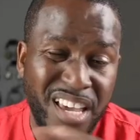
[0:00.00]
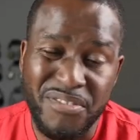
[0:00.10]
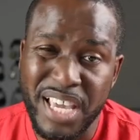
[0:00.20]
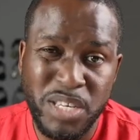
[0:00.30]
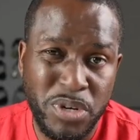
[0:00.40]
If
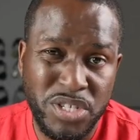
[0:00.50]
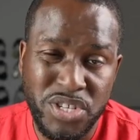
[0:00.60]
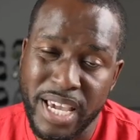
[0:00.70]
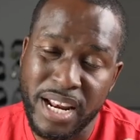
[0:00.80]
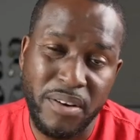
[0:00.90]
you guys want to
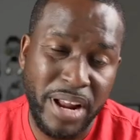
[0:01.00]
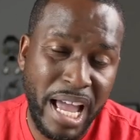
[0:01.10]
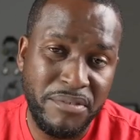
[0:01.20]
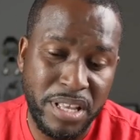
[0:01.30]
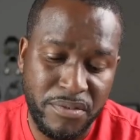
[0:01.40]
check it out, I
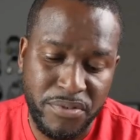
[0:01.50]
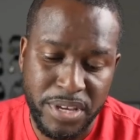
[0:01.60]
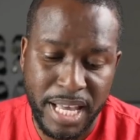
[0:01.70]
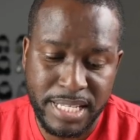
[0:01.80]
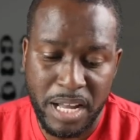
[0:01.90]
have a link for
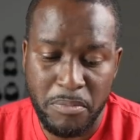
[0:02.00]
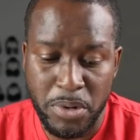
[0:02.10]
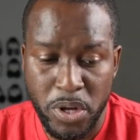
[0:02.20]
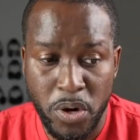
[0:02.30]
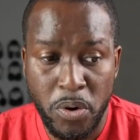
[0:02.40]
you guys down
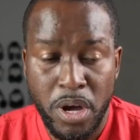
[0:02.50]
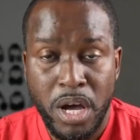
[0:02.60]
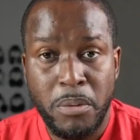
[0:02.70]
below.